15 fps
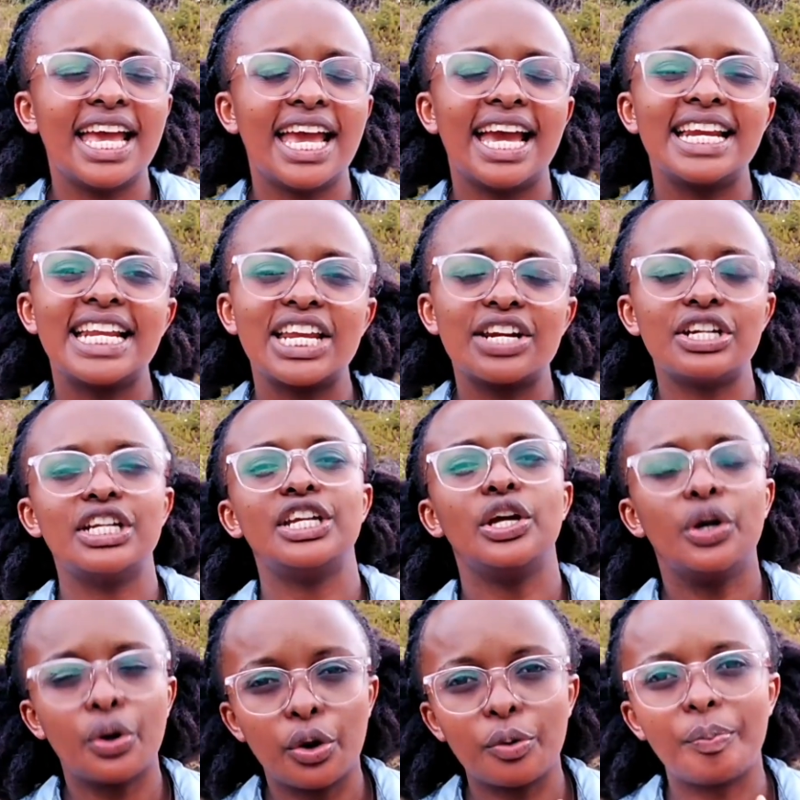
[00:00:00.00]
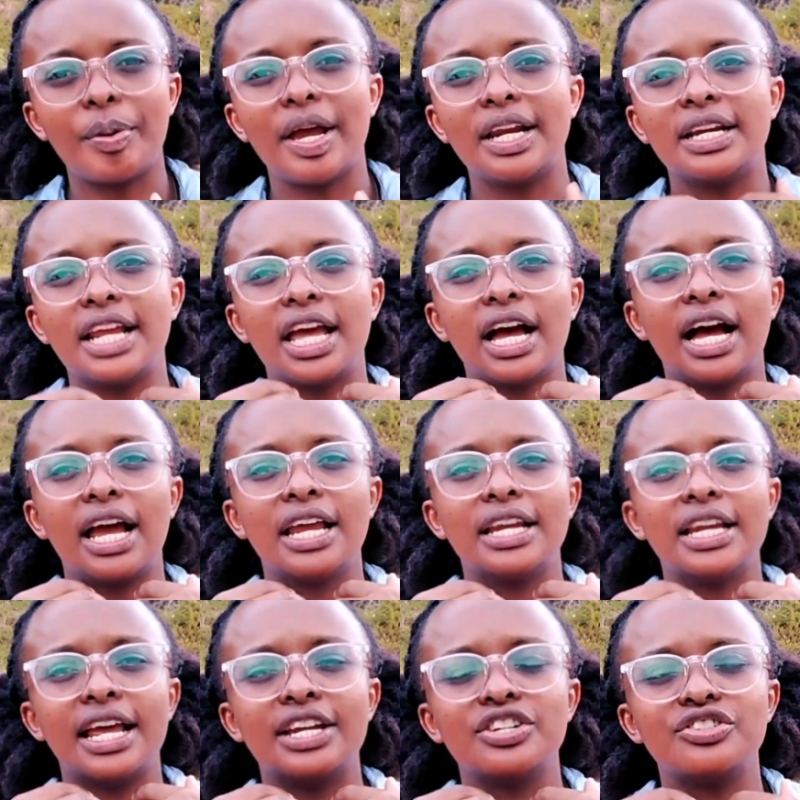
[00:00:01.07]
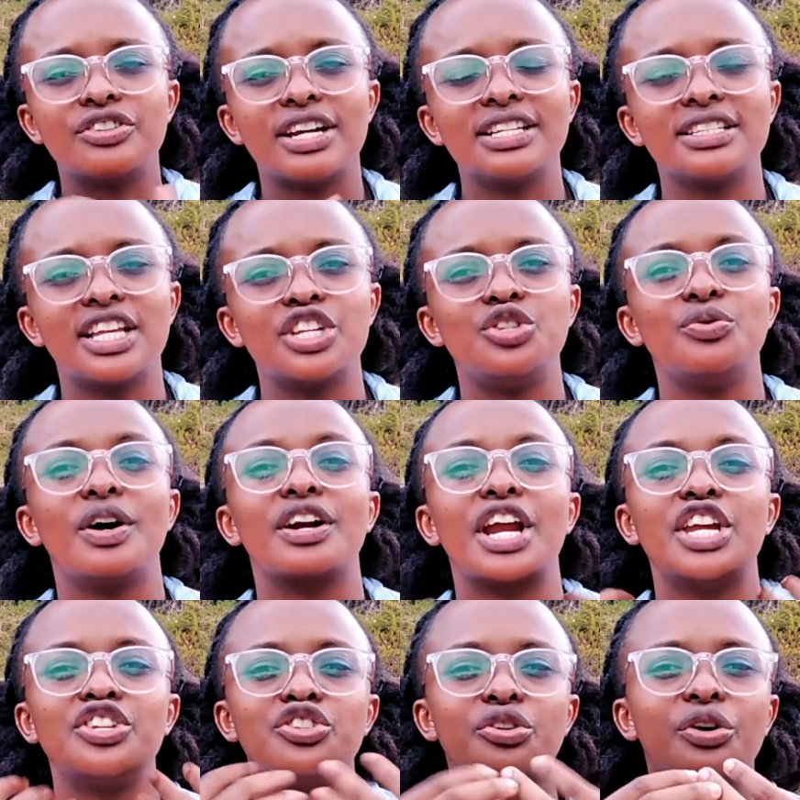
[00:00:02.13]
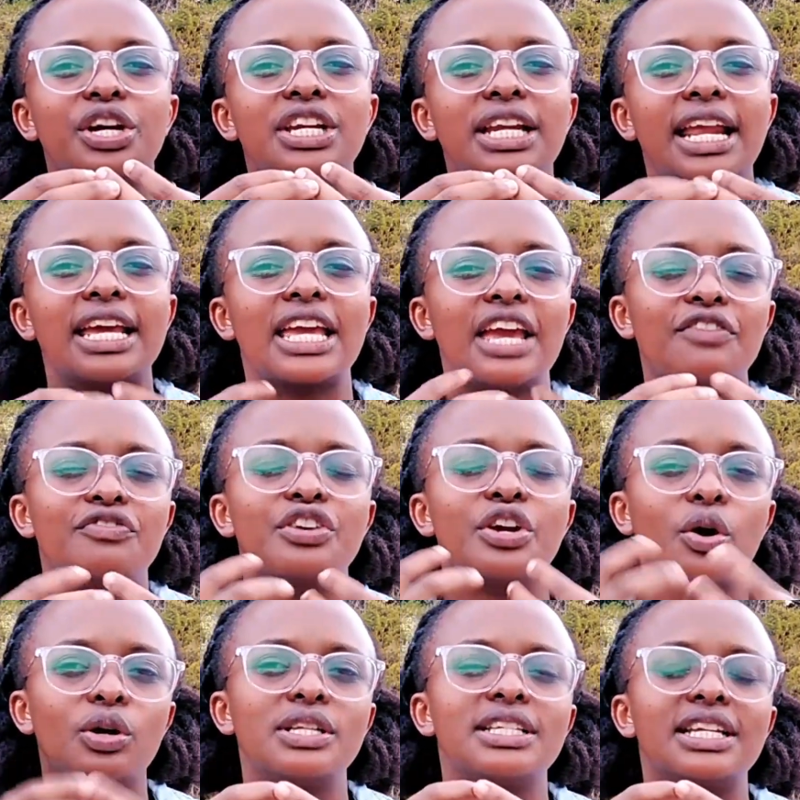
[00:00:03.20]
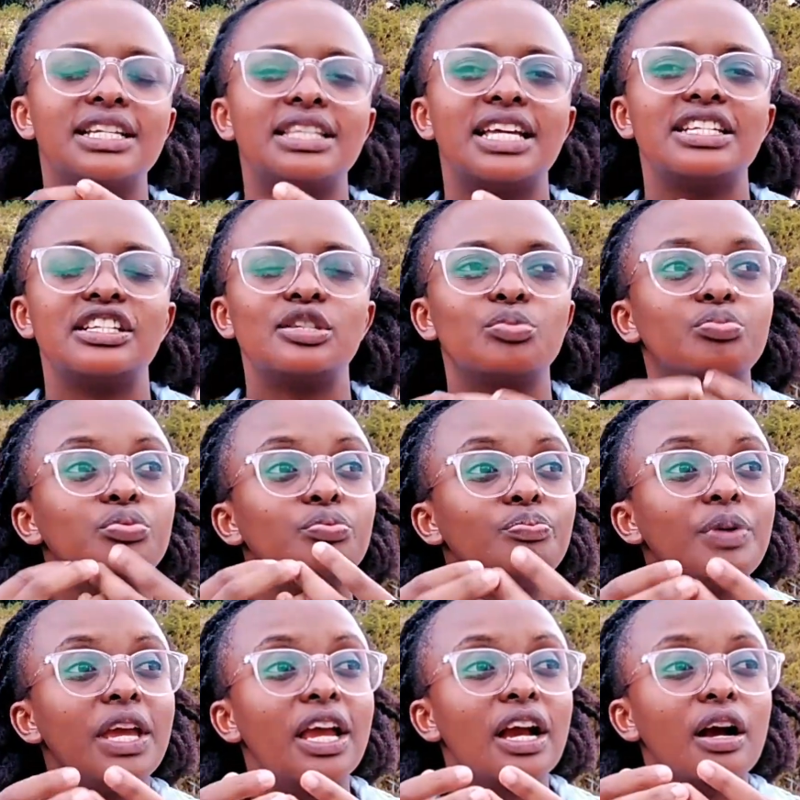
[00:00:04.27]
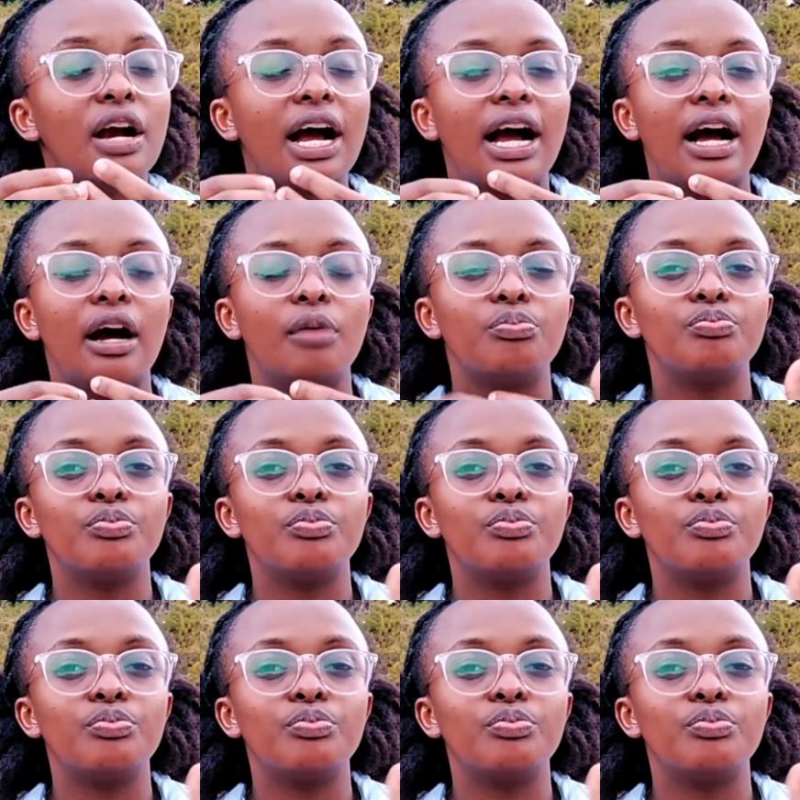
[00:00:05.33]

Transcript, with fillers: And I really hope and, and, and trust that you are enjoying like every content that is being uh,